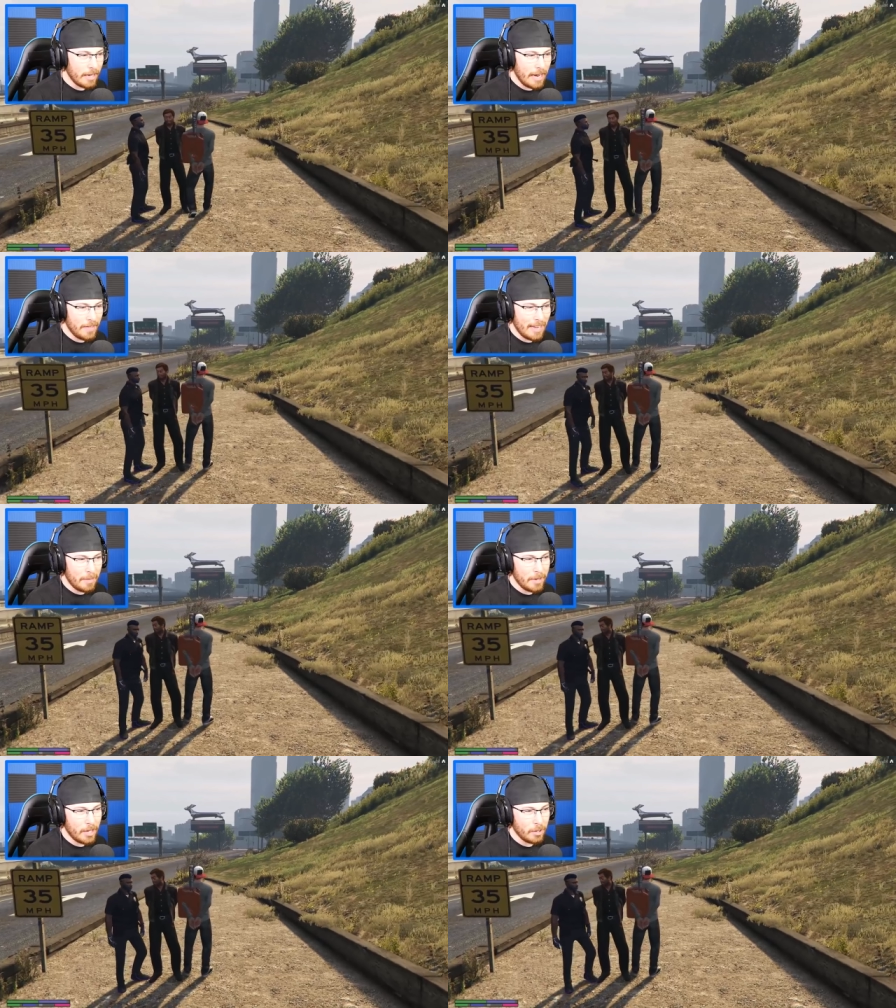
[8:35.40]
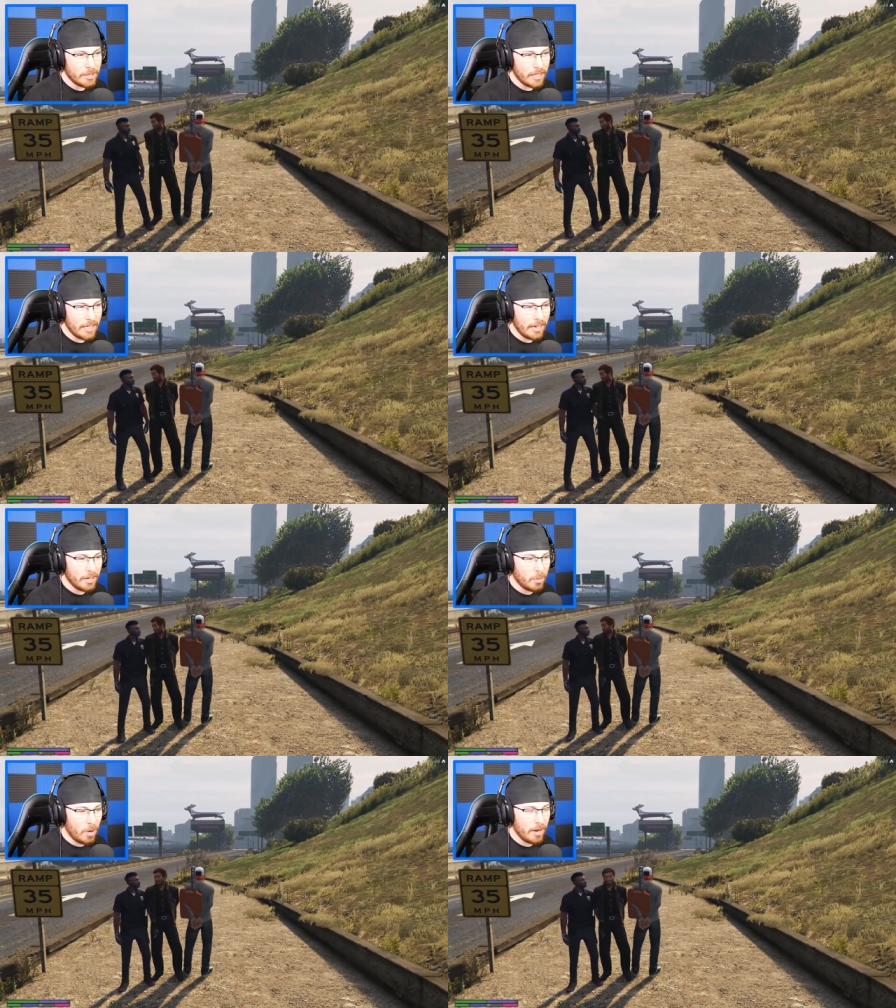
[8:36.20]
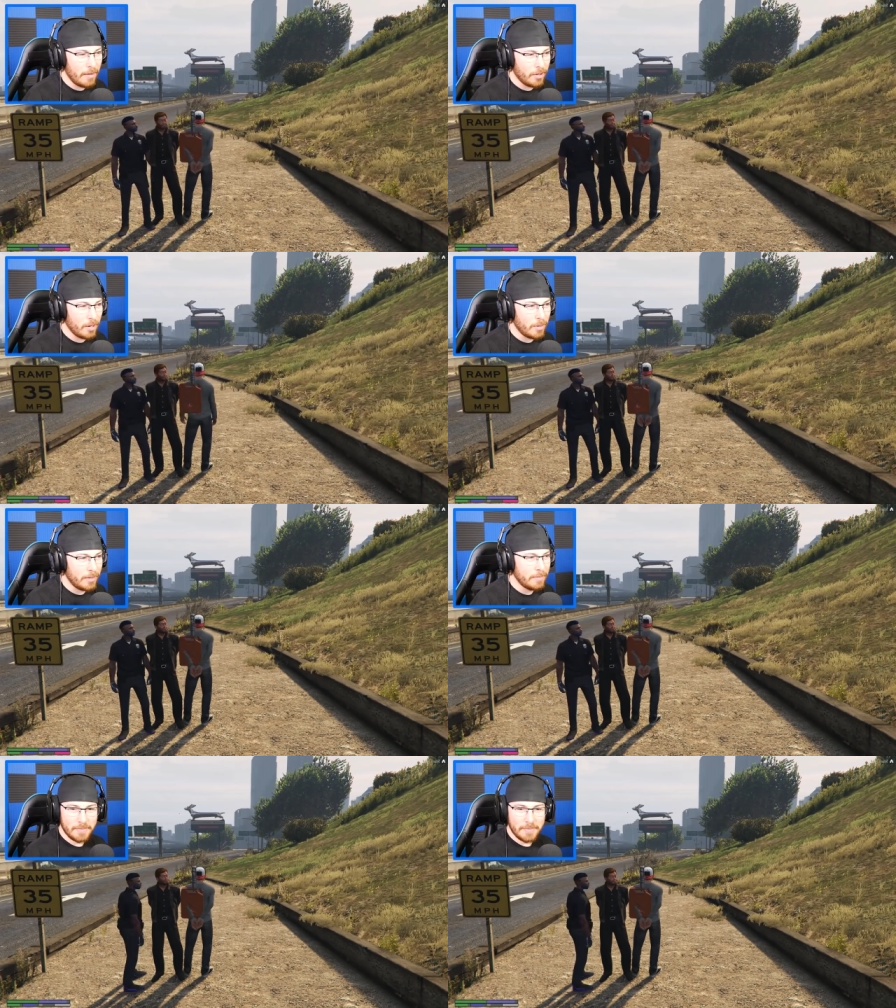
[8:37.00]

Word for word: hey, they let me go. See you later, Daquan. Have a good one. What